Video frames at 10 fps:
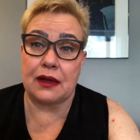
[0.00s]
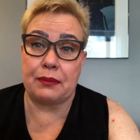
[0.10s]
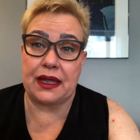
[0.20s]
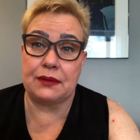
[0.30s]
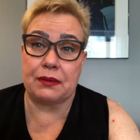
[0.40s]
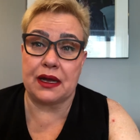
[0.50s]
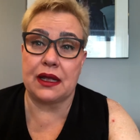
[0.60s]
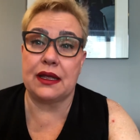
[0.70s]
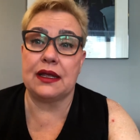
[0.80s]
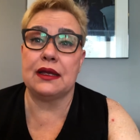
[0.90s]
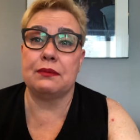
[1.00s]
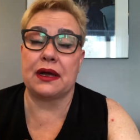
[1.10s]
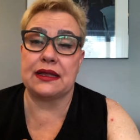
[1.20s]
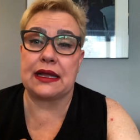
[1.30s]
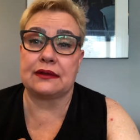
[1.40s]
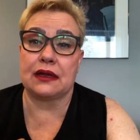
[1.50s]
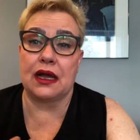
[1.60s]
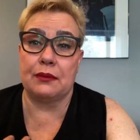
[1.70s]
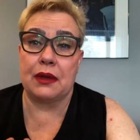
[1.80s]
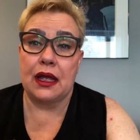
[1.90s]
are paid by that
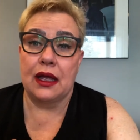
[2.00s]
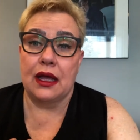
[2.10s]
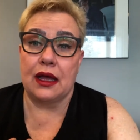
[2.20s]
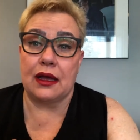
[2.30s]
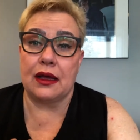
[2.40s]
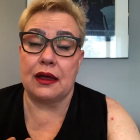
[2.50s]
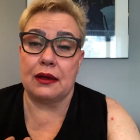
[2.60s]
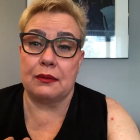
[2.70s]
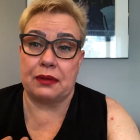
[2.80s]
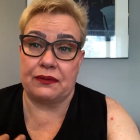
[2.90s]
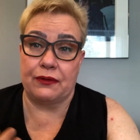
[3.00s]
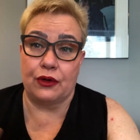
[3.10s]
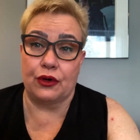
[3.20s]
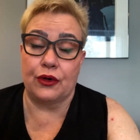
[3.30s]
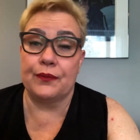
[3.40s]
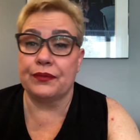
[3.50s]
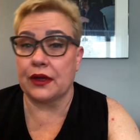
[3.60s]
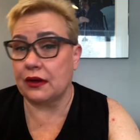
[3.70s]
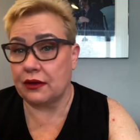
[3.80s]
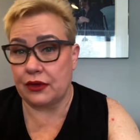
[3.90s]
time before
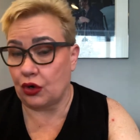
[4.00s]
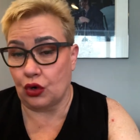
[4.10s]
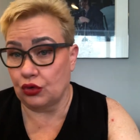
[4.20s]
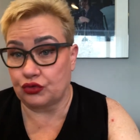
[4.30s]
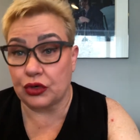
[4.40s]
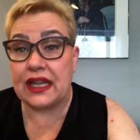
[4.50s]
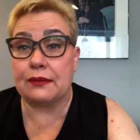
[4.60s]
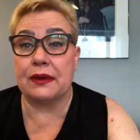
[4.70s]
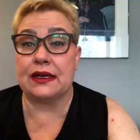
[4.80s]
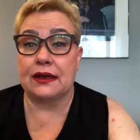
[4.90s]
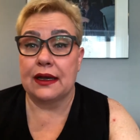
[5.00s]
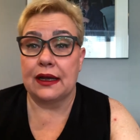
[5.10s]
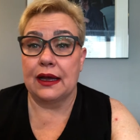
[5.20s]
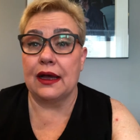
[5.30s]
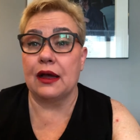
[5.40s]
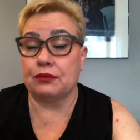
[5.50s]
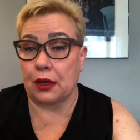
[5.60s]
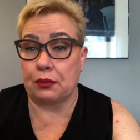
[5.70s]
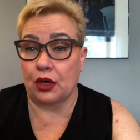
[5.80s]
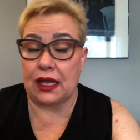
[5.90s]
the whole treatment
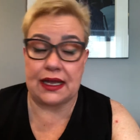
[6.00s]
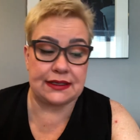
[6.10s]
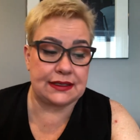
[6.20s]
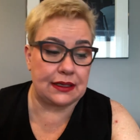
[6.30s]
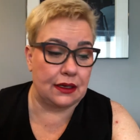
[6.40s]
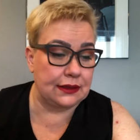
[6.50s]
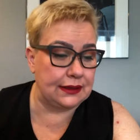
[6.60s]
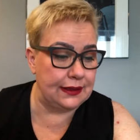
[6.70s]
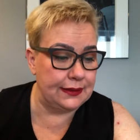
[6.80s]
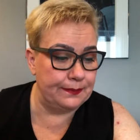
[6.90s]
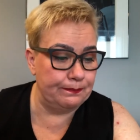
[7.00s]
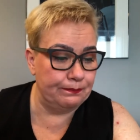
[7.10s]
properly has started.